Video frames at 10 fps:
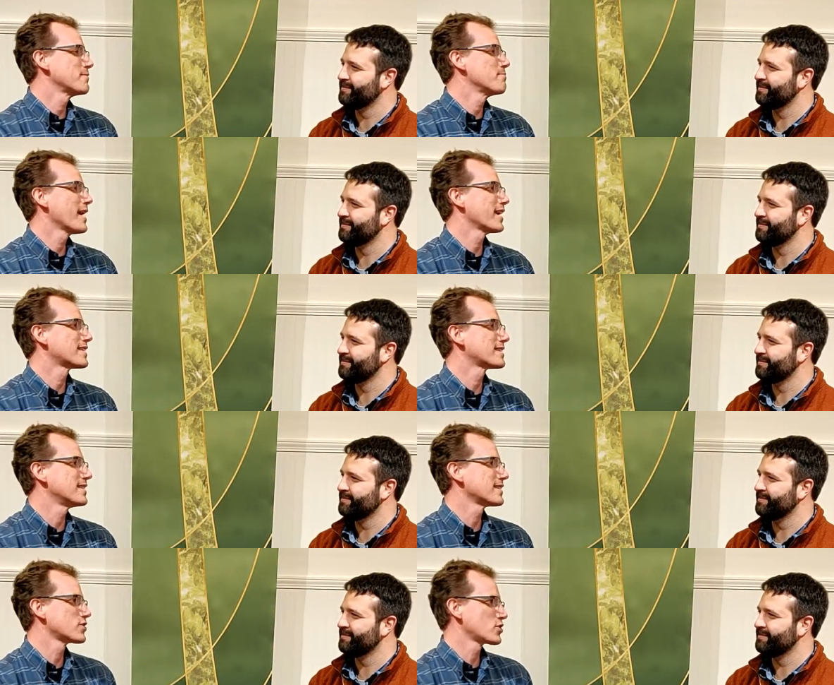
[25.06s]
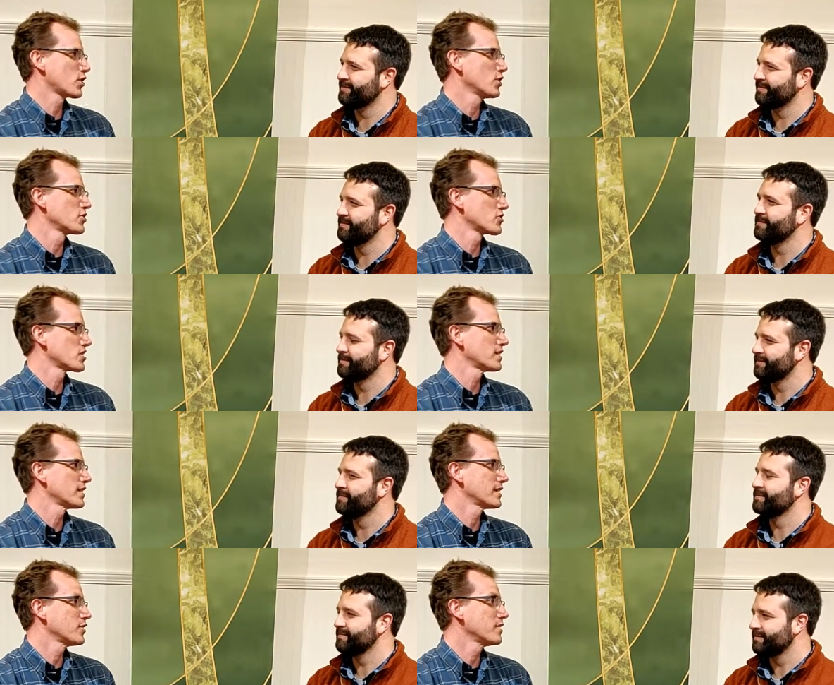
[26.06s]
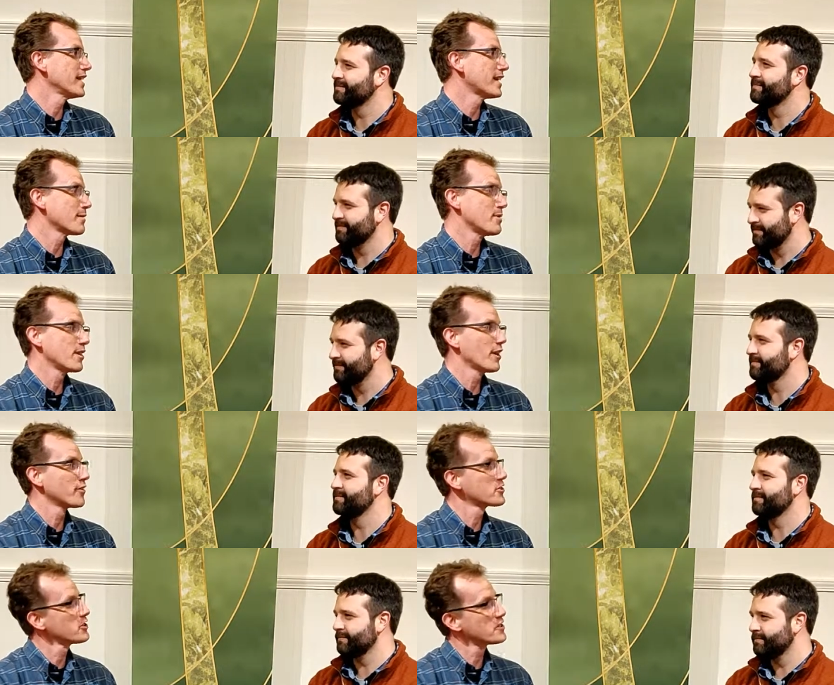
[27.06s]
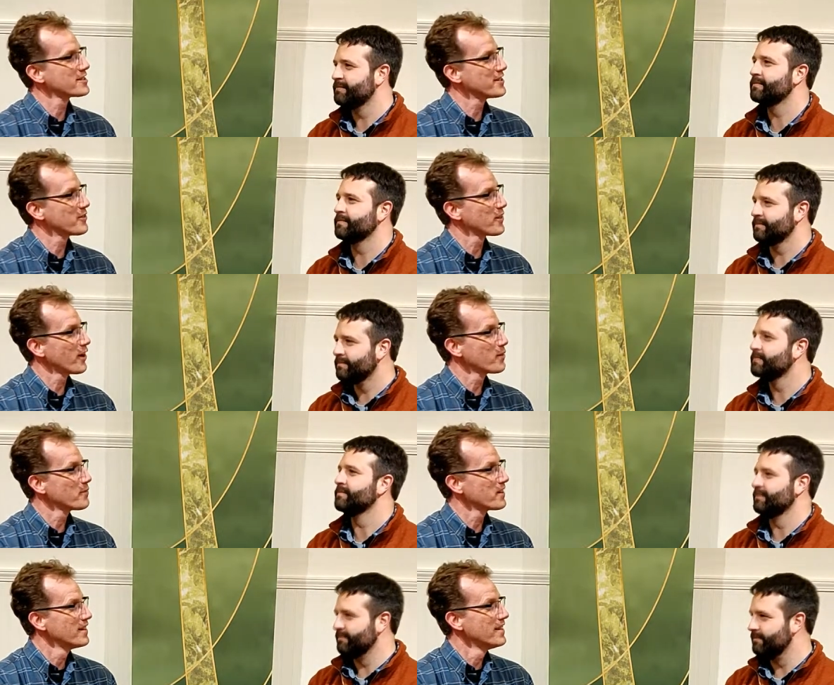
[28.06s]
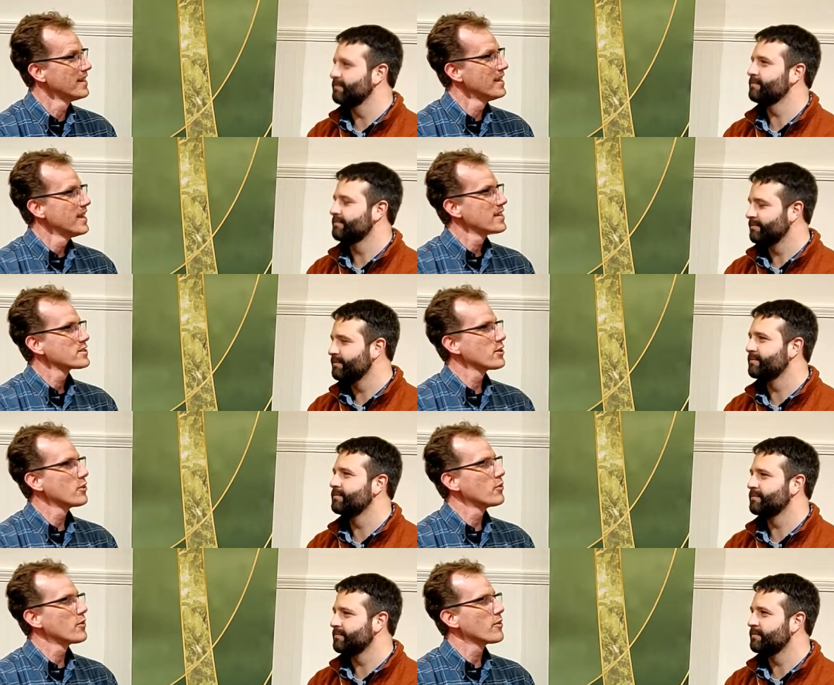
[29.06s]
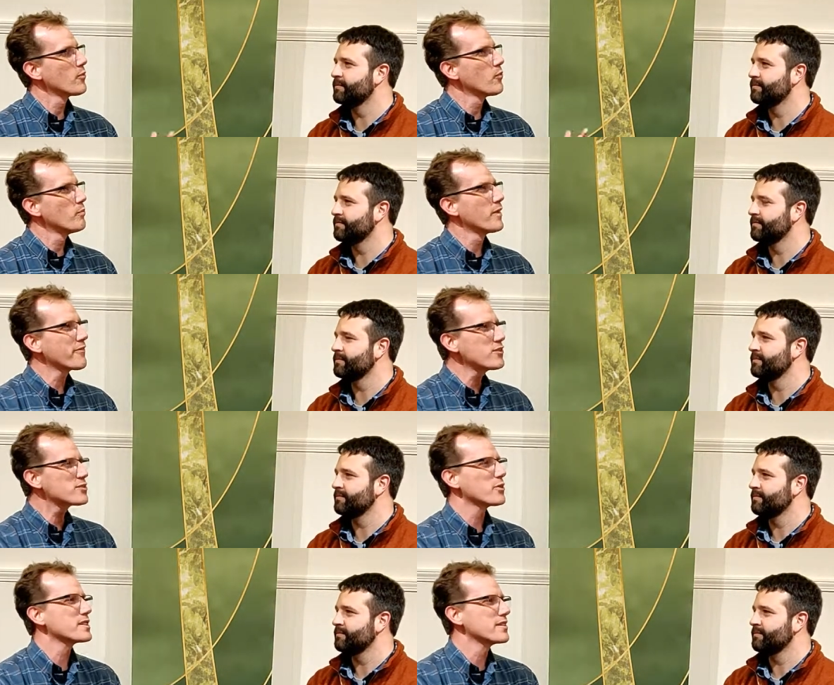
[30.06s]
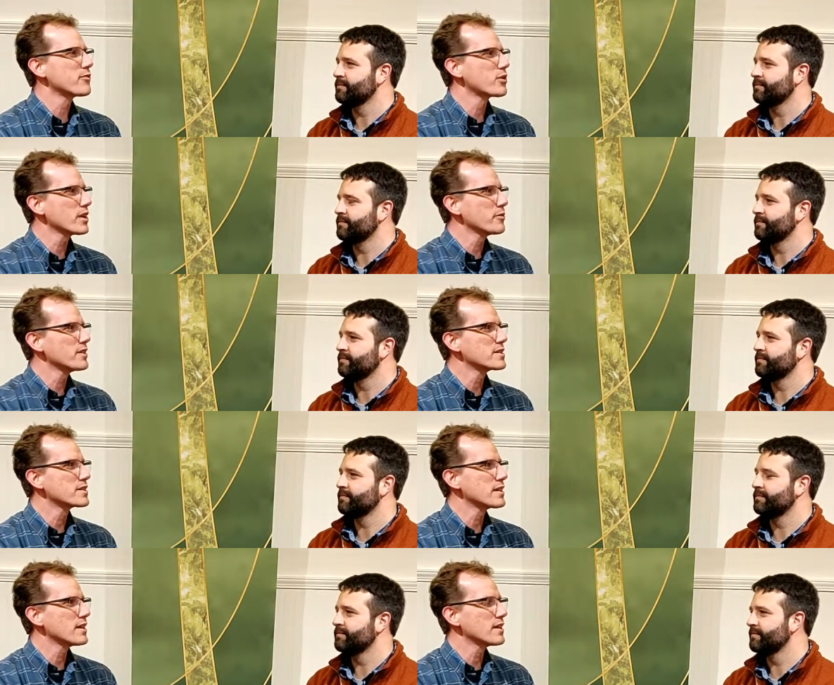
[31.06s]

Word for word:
Speaker 1: makes this church unique among all the churches in Oak Harbor. Mm-hmm. So my first question for you is,